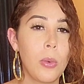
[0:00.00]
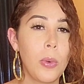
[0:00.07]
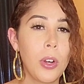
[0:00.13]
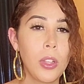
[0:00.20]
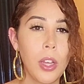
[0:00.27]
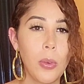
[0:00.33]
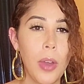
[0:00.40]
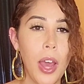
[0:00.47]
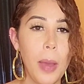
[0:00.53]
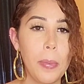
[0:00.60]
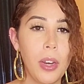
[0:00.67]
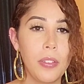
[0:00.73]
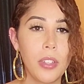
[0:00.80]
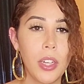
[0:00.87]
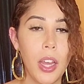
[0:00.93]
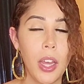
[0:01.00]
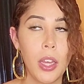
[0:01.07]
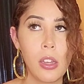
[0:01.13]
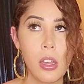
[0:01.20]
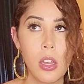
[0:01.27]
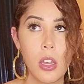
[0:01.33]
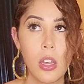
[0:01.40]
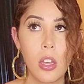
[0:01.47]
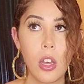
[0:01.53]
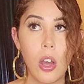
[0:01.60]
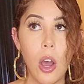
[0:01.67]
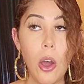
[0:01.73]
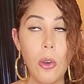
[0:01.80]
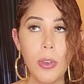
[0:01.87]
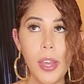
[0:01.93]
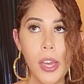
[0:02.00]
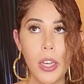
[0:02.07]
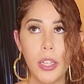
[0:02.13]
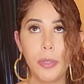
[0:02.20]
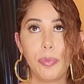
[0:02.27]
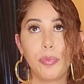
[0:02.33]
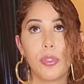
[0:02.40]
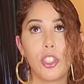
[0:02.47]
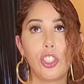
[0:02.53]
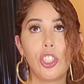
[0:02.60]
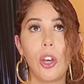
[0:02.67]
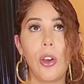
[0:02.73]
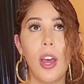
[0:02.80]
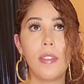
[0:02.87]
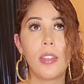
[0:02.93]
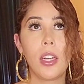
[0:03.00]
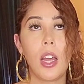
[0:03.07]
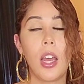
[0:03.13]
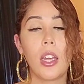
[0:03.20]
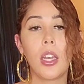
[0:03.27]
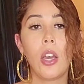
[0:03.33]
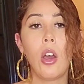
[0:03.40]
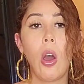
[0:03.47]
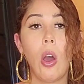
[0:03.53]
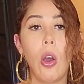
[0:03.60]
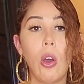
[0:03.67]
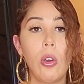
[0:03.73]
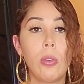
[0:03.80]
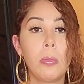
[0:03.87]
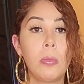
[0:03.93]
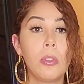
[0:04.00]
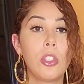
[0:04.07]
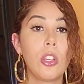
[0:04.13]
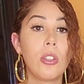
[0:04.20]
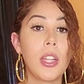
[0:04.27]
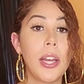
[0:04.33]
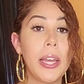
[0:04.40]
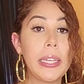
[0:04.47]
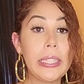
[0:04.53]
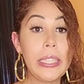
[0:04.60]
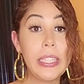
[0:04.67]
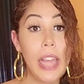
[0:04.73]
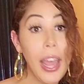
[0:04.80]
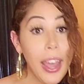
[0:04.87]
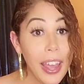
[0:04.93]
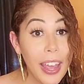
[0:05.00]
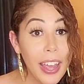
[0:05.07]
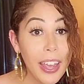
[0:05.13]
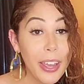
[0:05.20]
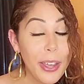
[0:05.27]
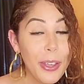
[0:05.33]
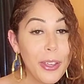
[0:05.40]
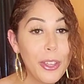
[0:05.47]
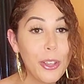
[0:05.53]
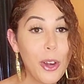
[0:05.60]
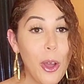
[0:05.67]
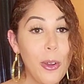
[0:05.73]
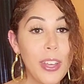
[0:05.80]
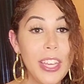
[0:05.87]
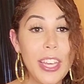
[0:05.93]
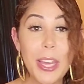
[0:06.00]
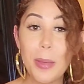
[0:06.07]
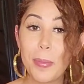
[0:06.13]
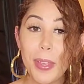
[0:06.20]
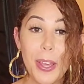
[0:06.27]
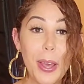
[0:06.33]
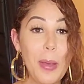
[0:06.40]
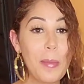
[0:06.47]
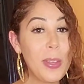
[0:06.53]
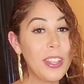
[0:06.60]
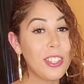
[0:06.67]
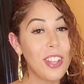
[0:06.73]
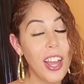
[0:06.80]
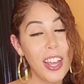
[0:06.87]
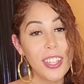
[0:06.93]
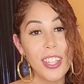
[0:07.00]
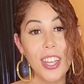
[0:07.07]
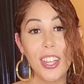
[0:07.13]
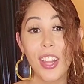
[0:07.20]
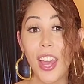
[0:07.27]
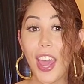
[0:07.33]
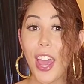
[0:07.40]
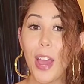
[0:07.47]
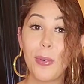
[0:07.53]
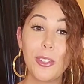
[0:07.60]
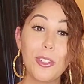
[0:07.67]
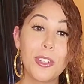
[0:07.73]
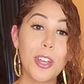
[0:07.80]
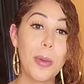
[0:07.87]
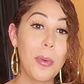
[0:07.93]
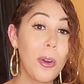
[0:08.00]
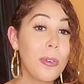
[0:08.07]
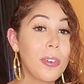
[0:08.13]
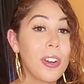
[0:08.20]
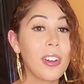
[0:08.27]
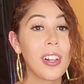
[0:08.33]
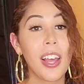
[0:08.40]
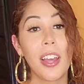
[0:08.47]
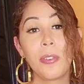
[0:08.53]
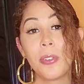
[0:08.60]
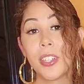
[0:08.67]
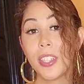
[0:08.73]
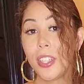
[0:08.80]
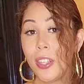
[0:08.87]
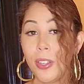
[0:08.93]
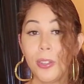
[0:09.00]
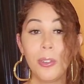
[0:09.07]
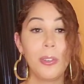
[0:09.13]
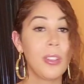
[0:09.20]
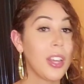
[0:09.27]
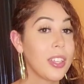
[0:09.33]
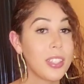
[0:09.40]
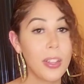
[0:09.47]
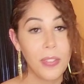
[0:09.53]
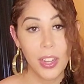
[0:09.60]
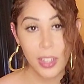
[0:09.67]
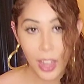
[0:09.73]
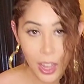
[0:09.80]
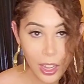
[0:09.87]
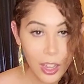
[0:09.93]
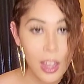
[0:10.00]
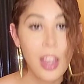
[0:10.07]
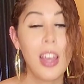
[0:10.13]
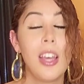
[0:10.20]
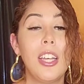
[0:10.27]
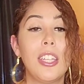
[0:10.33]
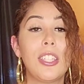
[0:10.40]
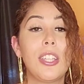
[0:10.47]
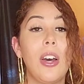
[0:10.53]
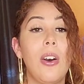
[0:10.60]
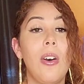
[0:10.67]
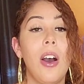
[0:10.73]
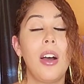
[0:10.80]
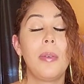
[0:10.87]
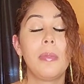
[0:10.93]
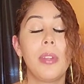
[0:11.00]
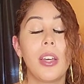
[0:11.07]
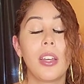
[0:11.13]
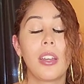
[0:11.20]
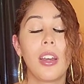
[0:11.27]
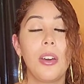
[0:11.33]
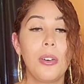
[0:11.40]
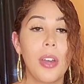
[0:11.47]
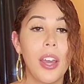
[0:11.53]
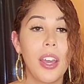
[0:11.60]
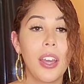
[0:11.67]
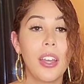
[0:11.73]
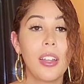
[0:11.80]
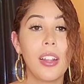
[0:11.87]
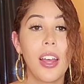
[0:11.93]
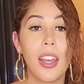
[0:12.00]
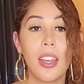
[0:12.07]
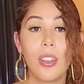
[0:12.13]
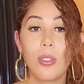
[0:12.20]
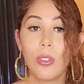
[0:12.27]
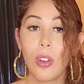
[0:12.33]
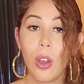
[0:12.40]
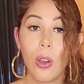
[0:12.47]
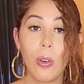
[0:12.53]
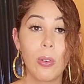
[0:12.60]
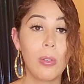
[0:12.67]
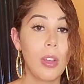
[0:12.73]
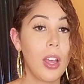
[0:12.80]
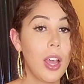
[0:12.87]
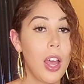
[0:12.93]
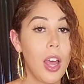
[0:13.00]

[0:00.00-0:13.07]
Wondering like what happened after that. Oh yeah, so after that I got home. So the next day, you know, he hit me up. He's like saying like, hey, I want you to come over, like I want to see you, like stuff like that. So I'm like, okay, like, you know,